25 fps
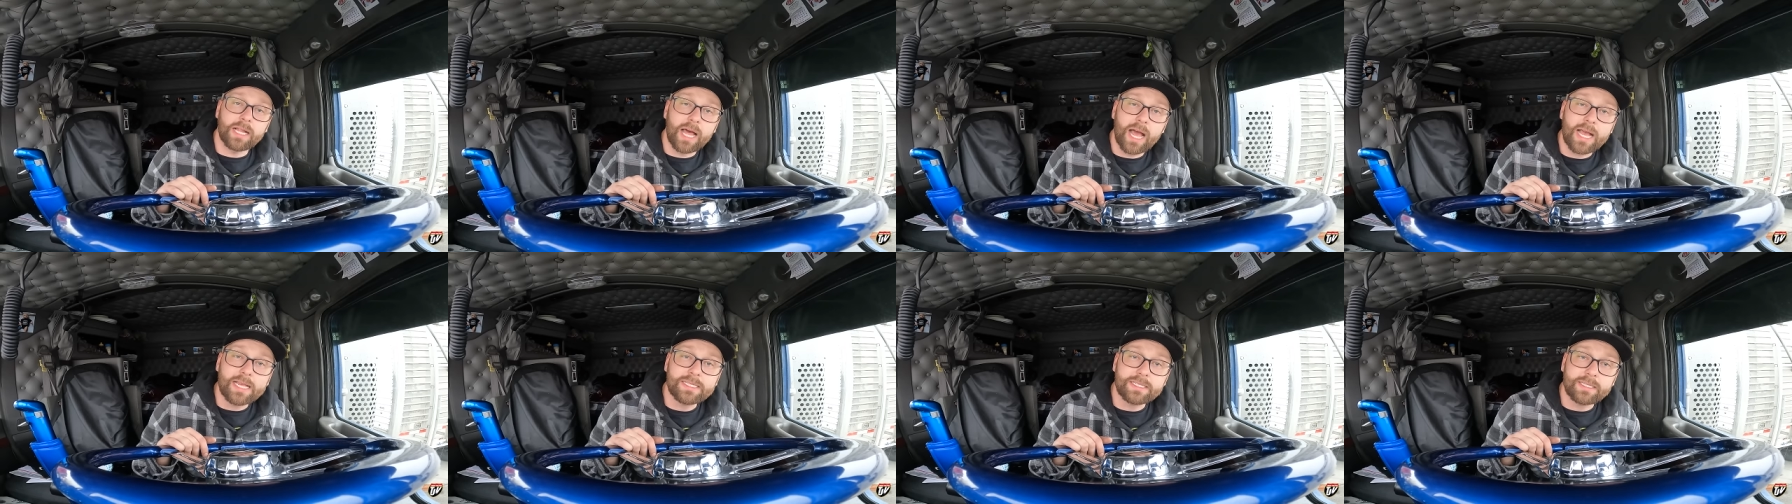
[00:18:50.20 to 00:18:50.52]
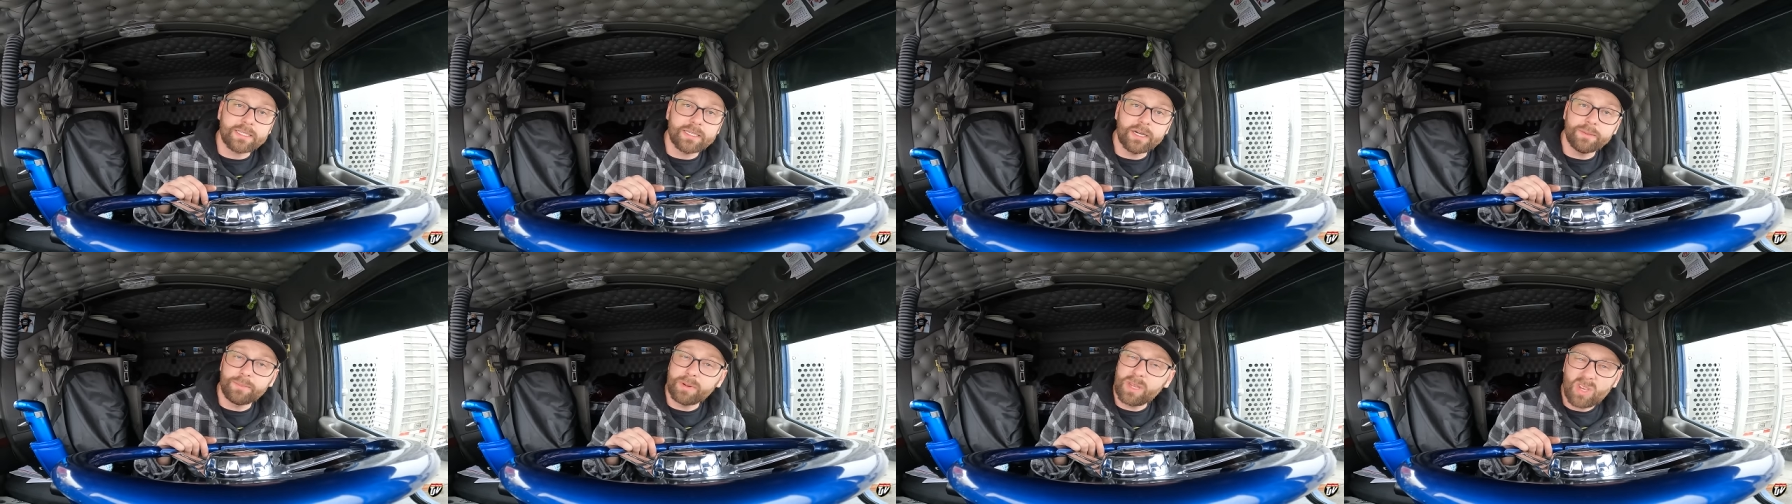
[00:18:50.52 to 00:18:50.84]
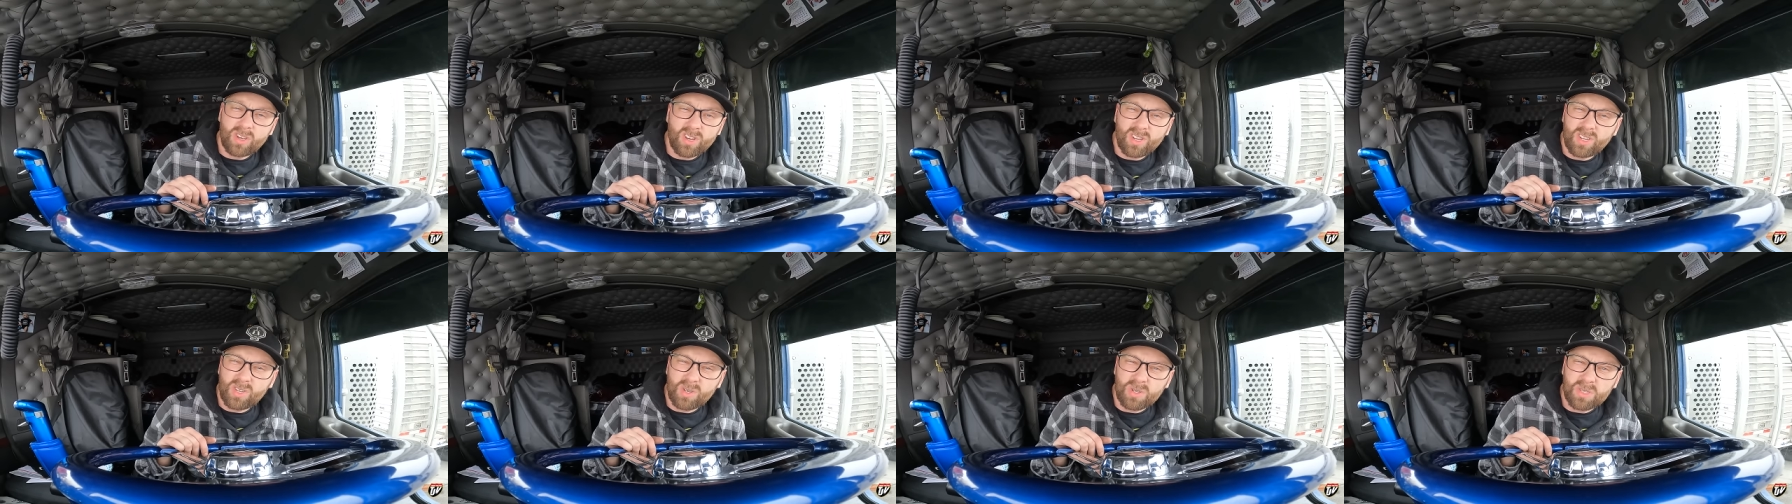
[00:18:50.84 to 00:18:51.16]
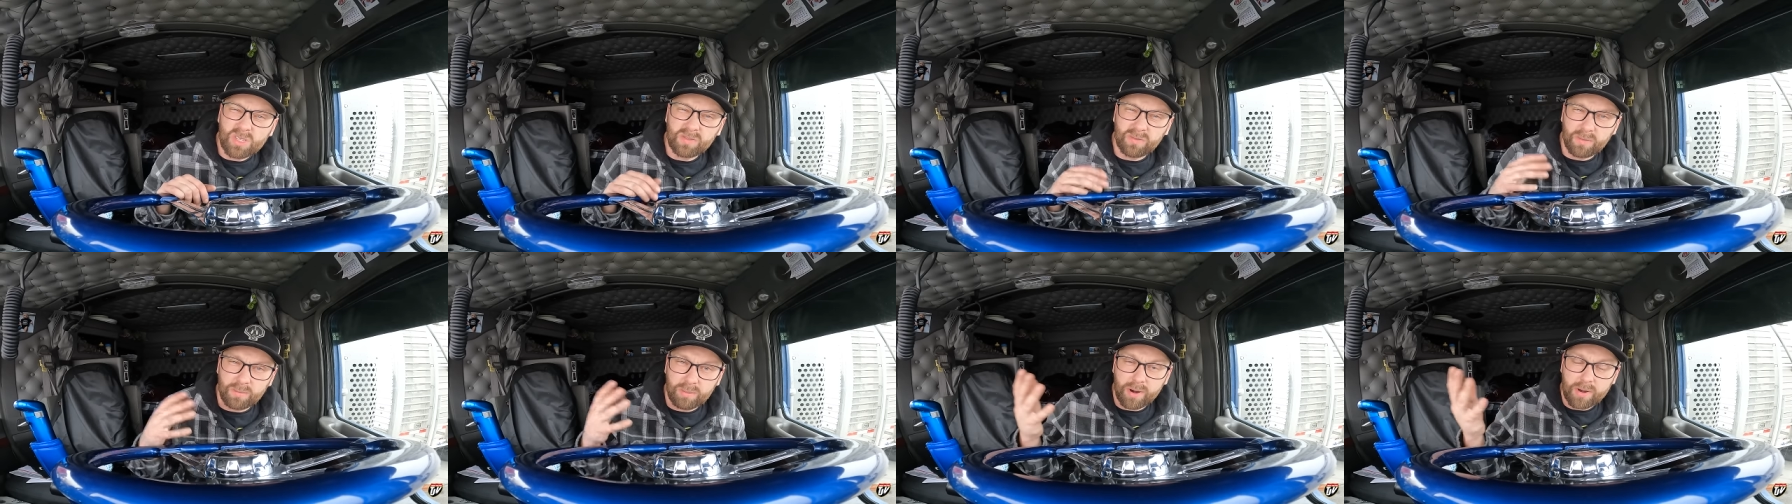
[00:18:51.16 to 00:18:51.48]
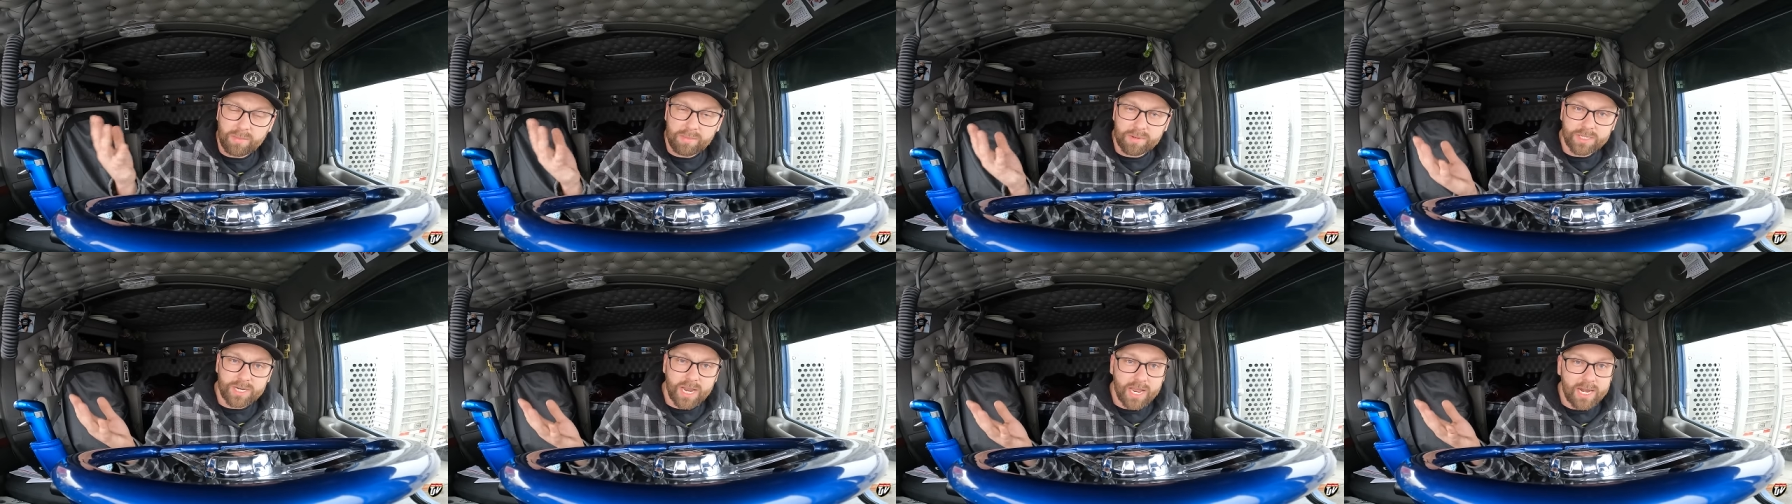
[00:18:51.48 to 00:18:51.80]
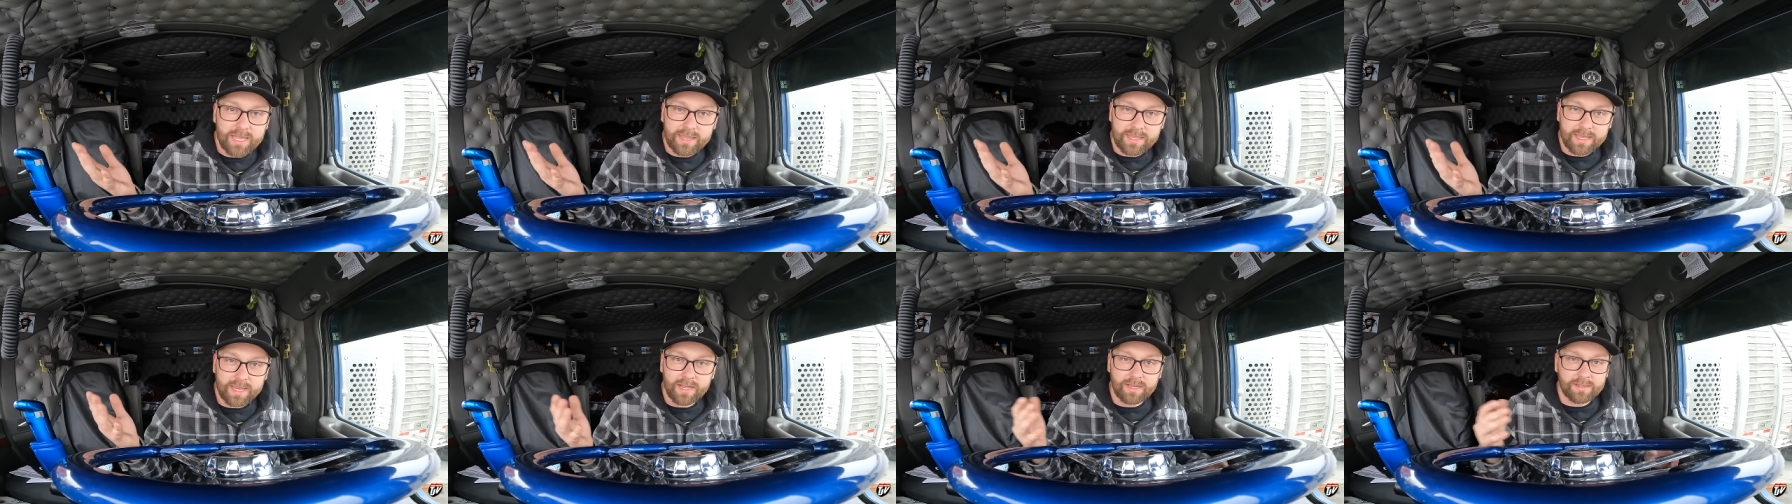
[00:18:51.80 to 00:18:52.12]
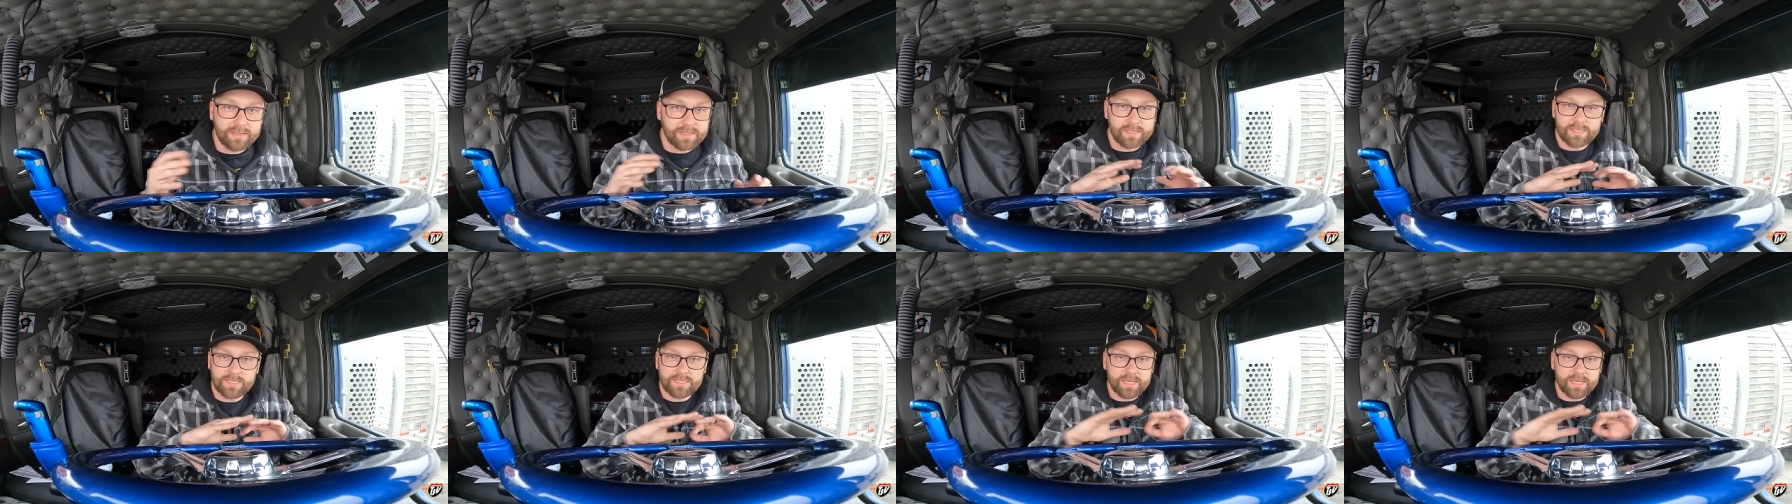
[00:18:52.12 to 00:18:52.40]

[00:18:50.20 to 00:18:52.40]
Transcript: glass cleaner, but you can use it for pretty much anything else.